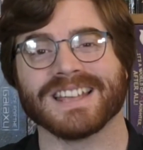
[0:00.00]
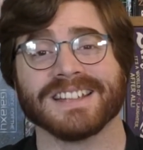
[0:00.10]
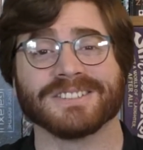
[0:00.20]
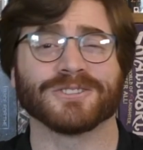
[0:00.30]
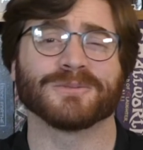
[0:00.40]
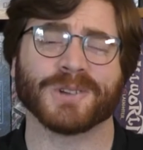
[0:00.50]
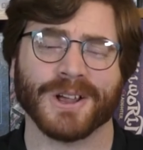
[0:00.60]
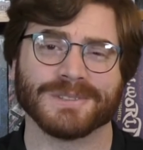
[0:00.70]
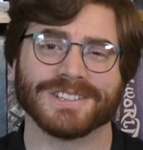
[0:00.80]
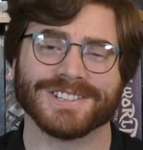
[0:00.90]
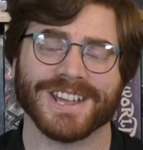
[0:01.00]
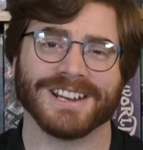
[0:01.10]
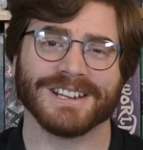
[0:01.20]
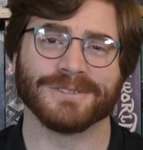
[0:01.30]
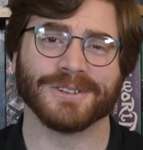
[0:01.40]
and do subscribe to this
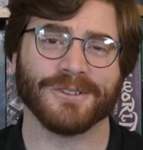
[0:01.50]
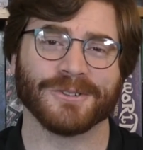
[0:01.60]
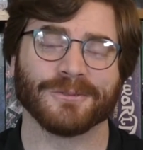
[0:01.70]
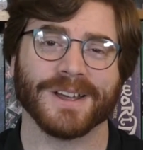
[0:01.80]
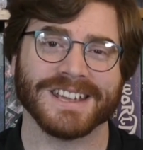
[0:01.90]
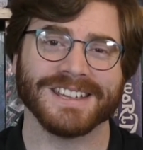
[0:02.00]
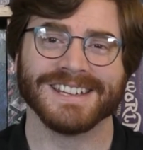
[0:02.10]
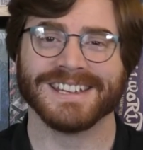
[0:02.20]
channel if you don't already.